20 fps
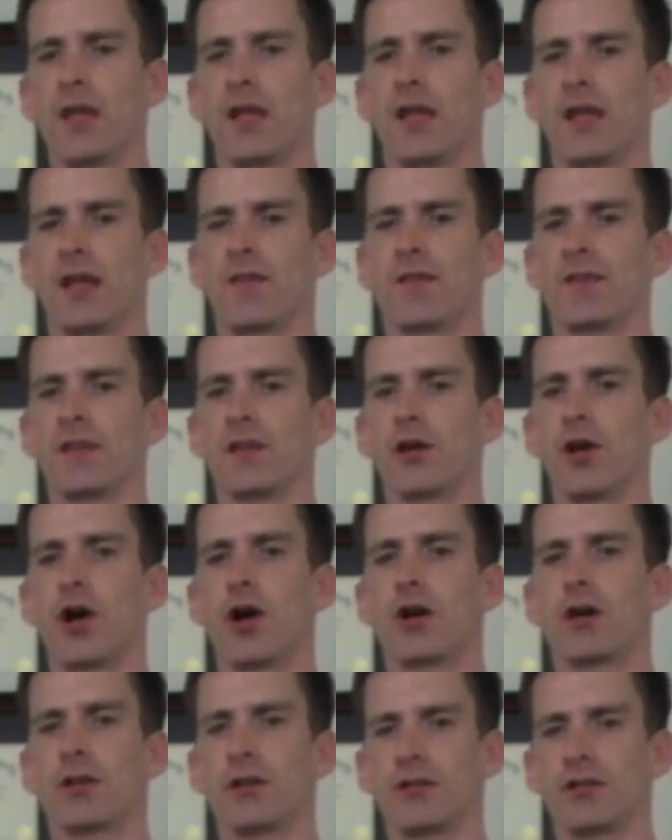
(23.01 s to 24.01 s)
and the
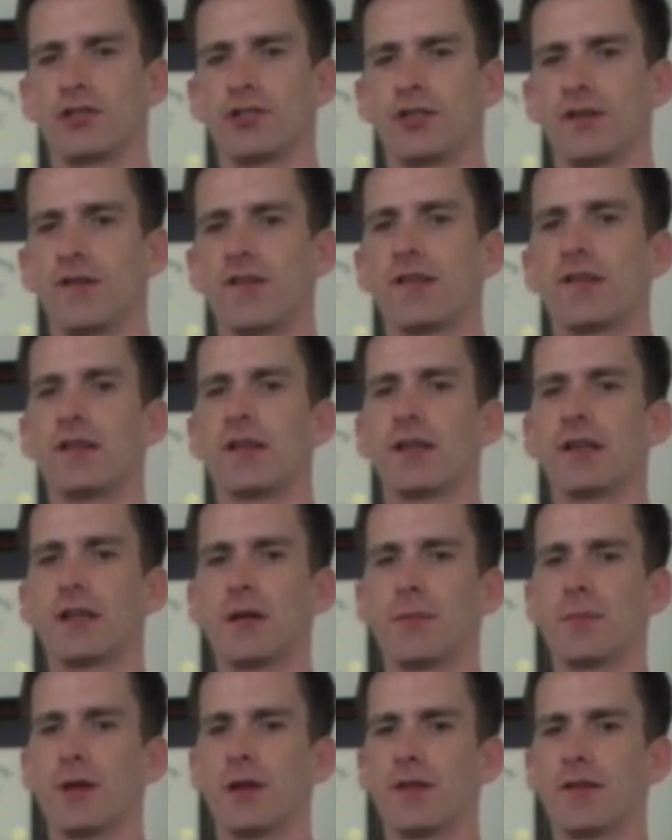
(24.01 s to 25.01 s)
cartilages and
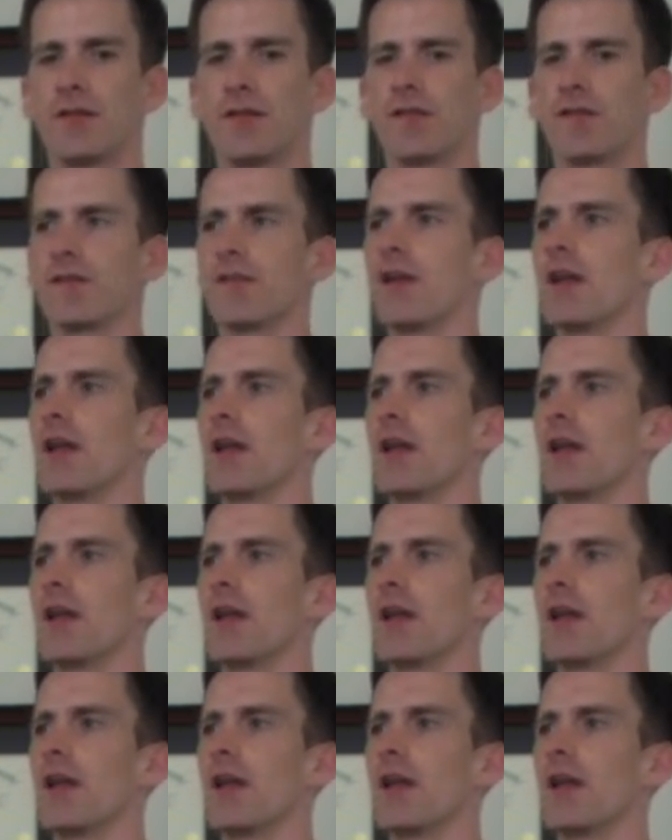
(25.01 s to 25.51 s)
ligaments